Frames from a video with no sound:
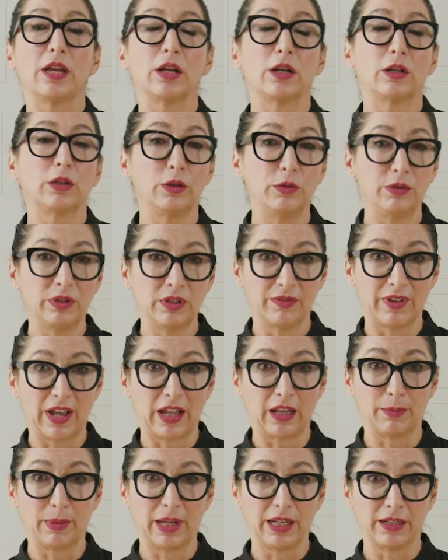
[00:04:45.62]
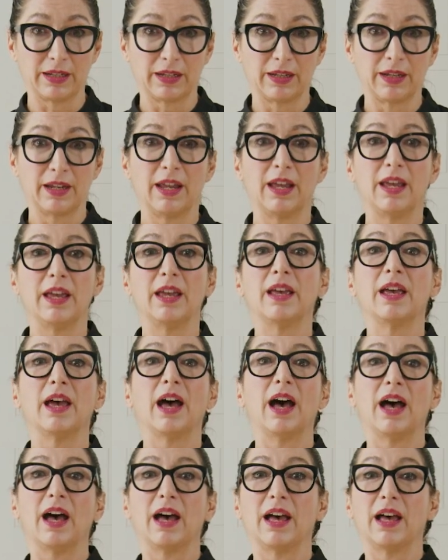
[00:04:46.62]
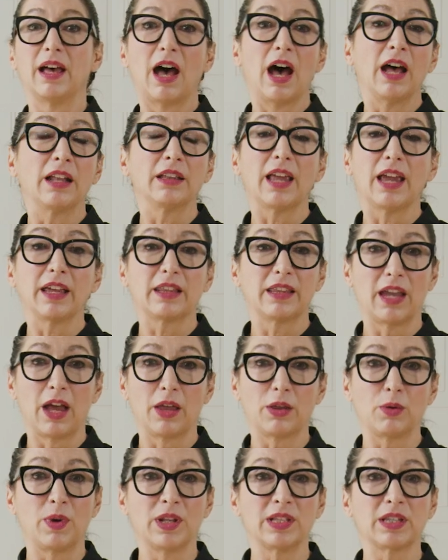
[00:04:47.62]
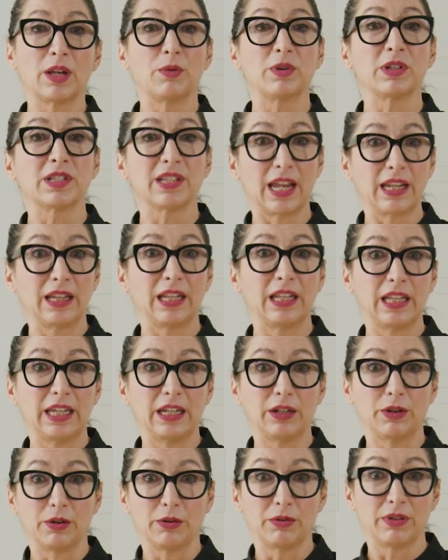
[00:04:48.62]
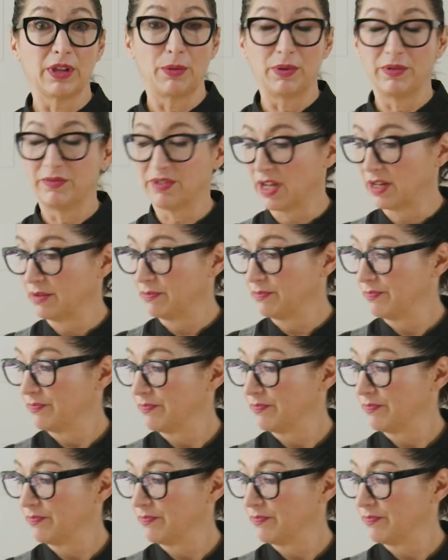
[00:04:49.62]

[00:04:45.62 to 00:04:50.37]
gluten development, unlike the other ones that were slightly leaner that we've done.